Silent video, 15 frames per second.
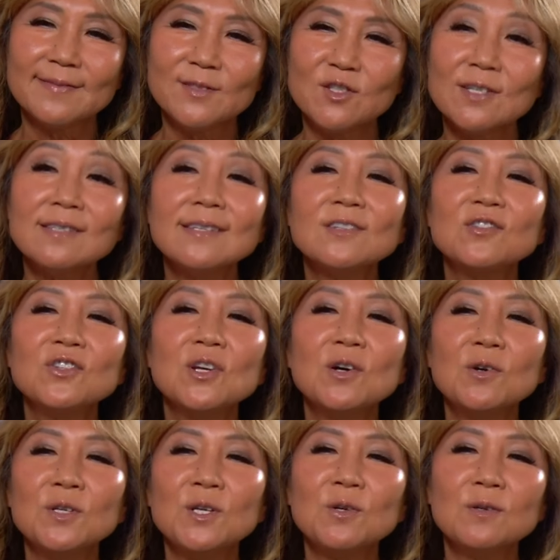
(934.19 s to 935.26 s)
Just to I
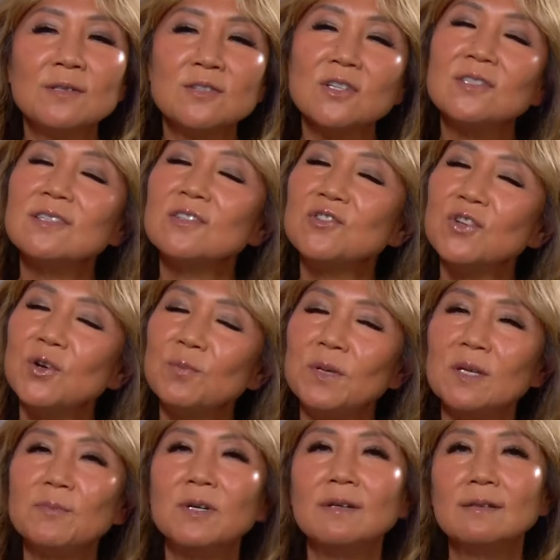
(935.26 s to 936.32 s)
show am. you, just to show
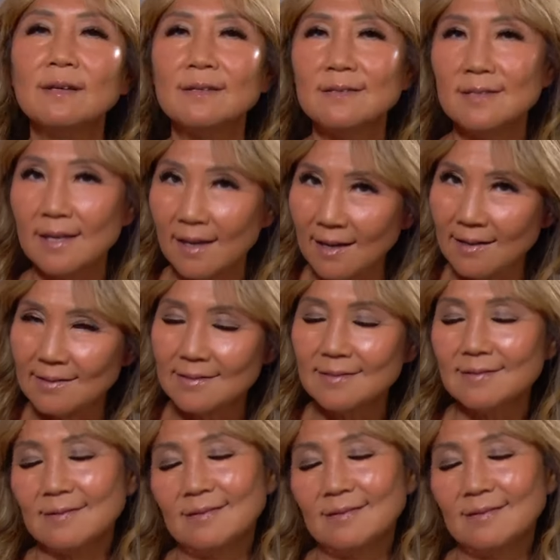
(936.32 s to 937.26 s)
people a taste